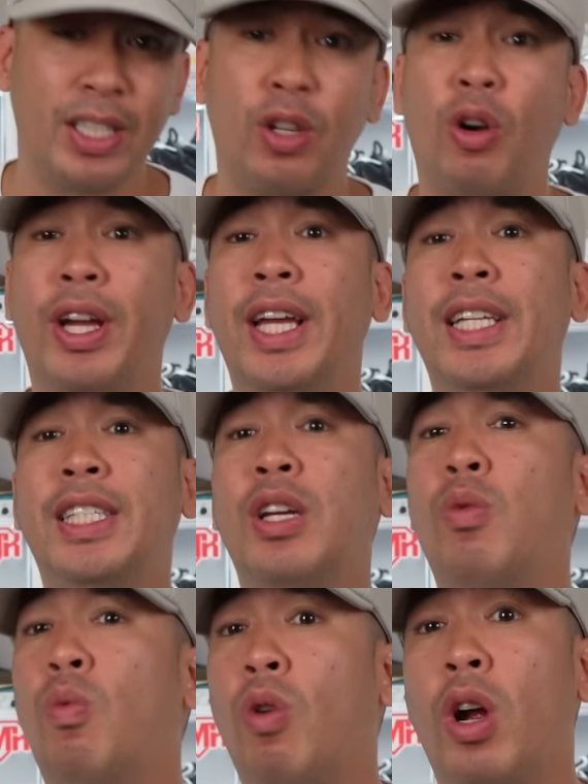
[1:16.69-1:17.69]
So is
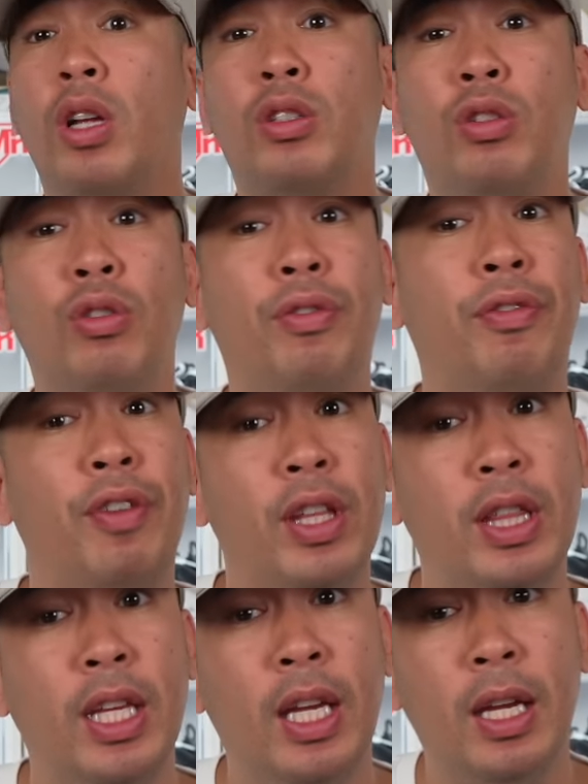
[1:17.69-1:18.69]
it worth
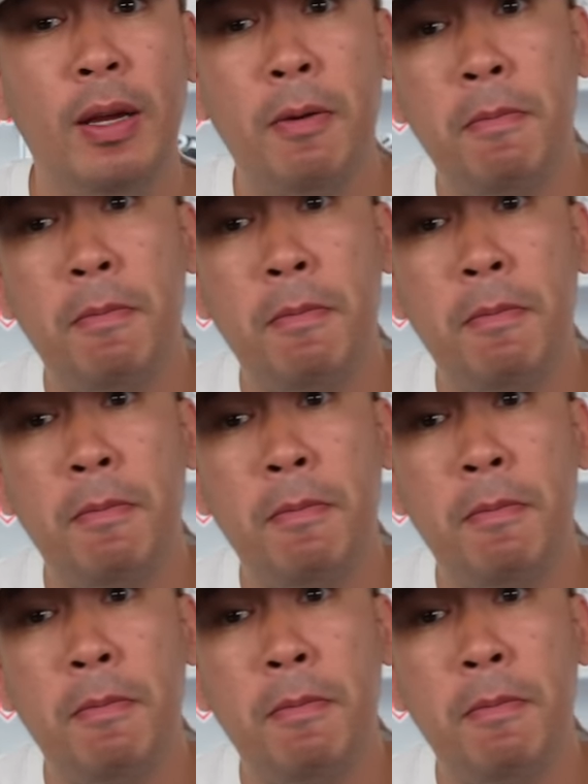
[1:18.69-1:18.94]
250?